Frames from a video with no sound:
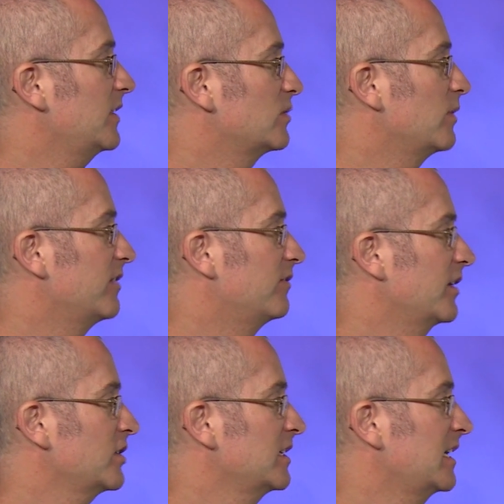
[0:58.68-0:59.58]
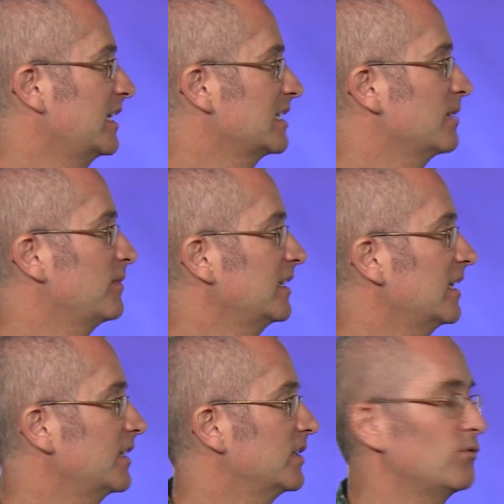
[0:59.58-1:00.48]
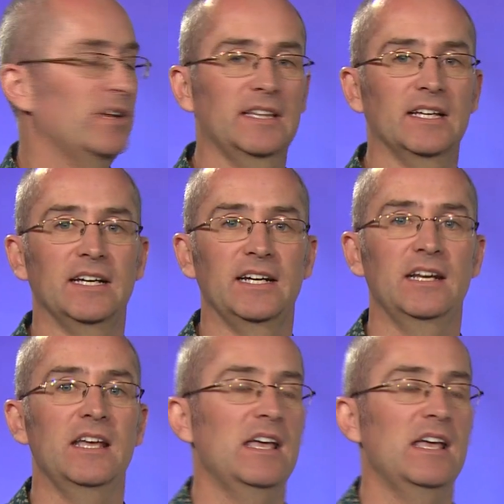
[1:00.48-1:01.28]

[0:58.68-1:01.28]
this wave function, getting something like this red line,